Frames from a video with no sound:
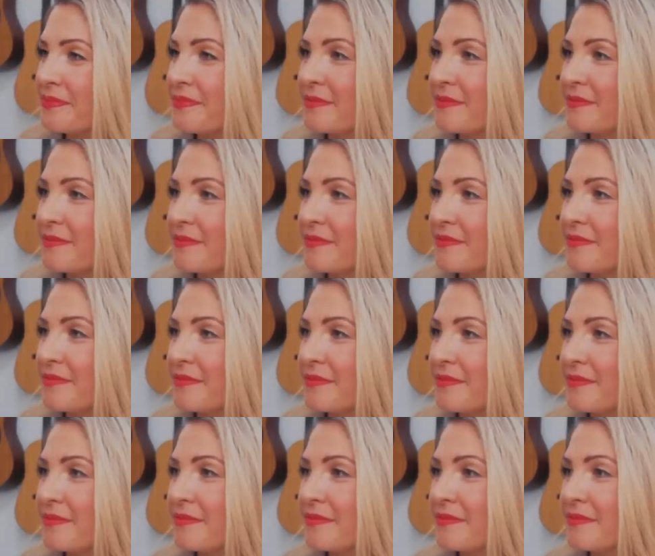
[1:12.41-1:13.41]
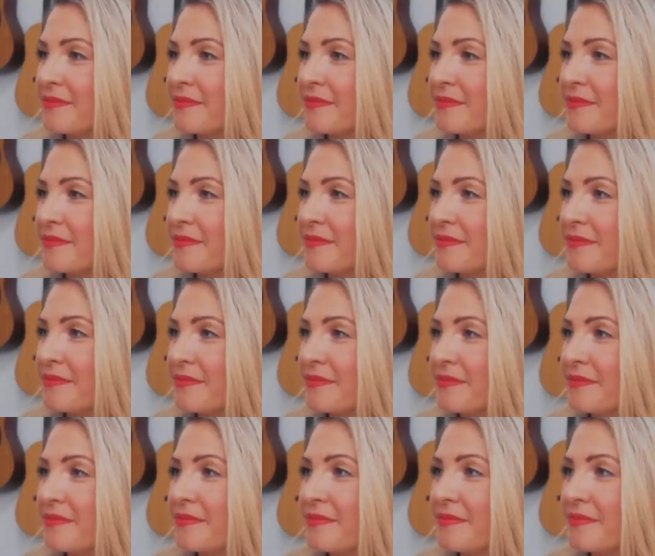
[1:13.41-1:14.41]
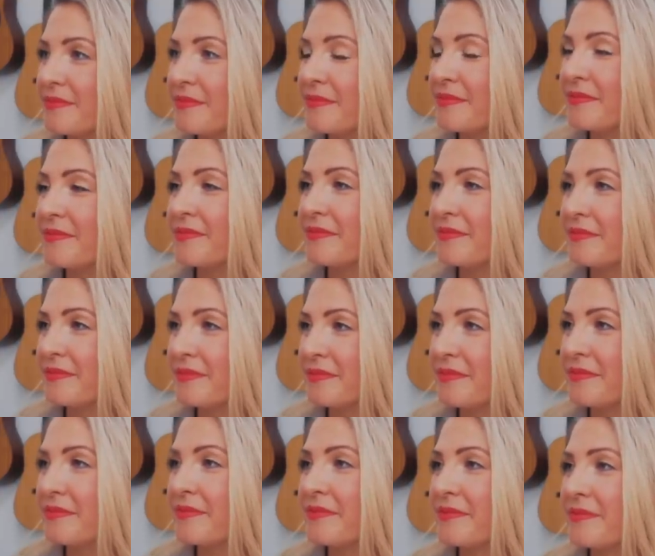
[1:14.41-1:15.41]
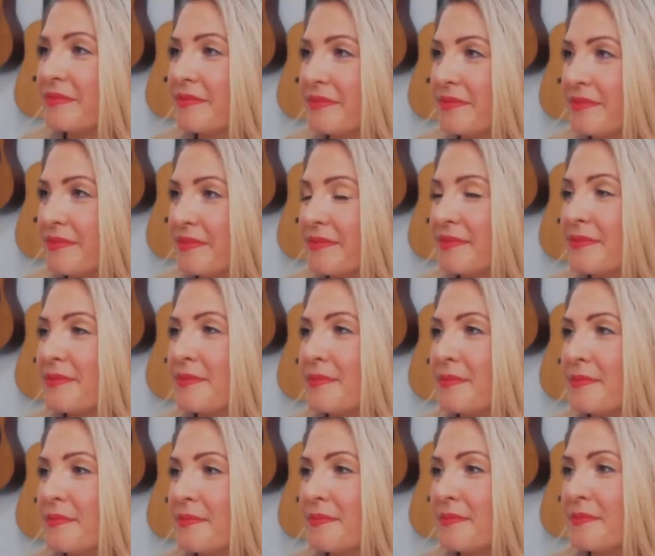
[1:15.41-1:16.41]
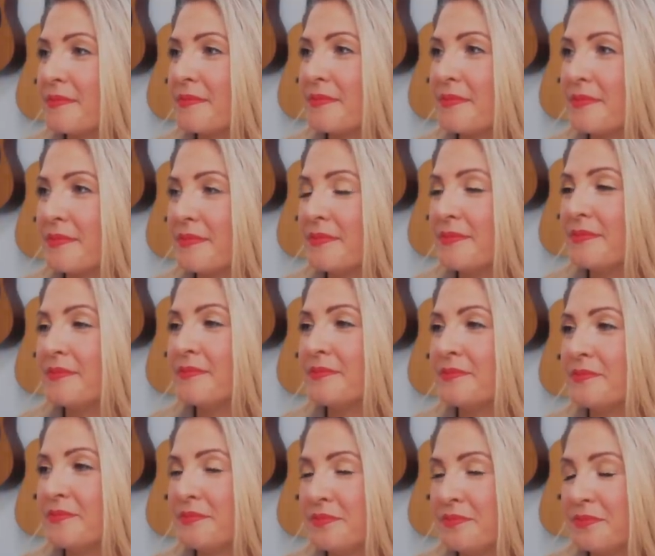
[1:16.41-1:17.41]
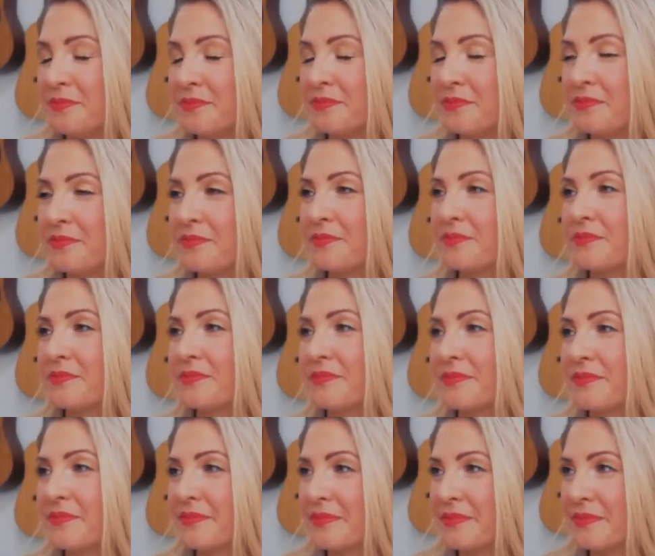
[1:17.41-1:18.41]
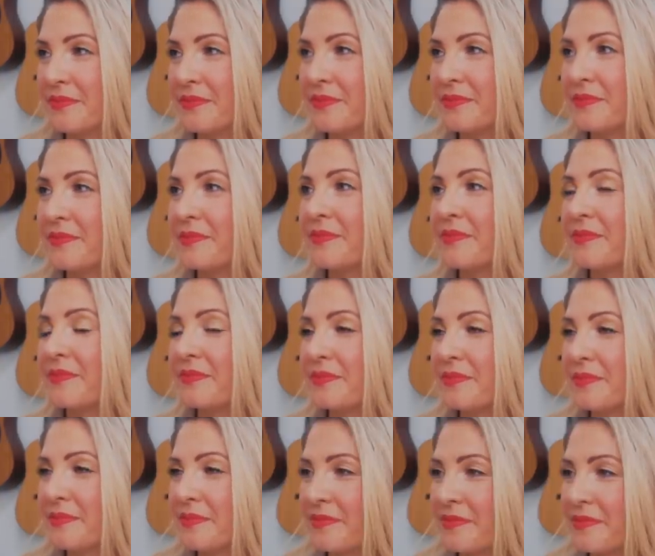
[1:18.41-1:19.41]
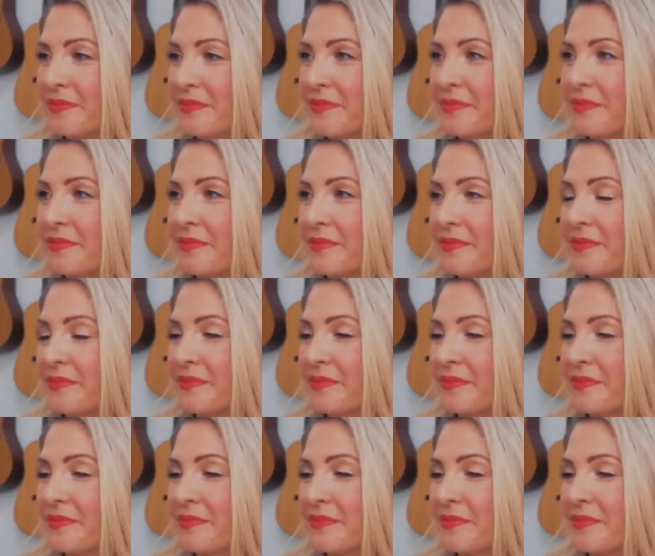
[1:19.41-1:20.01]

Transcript: (silent)